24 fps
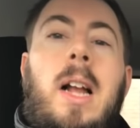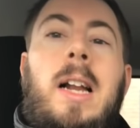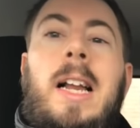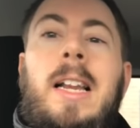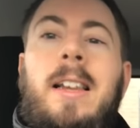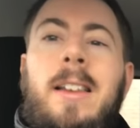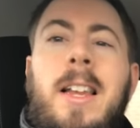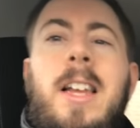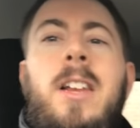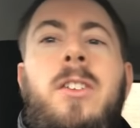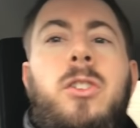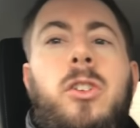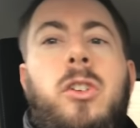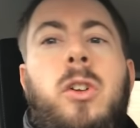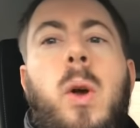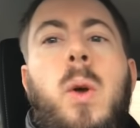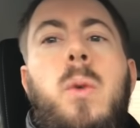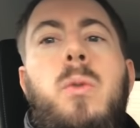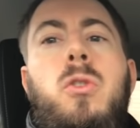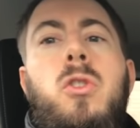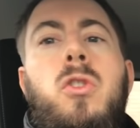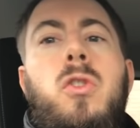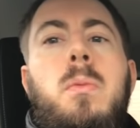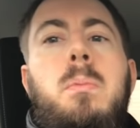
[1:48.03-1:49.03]
I need to
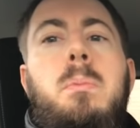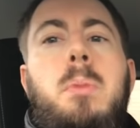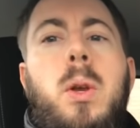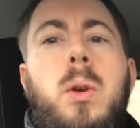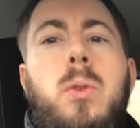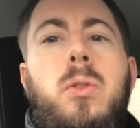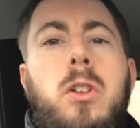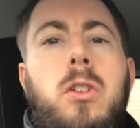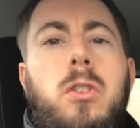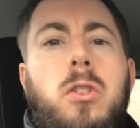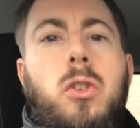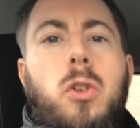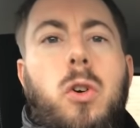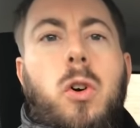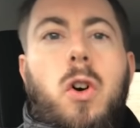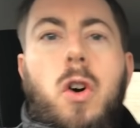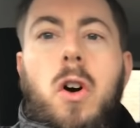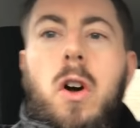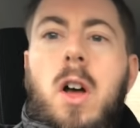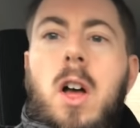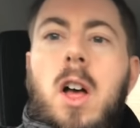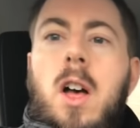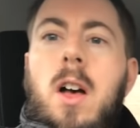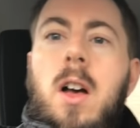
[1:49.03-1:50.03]
go to the beauty
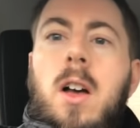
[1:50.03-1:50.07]
store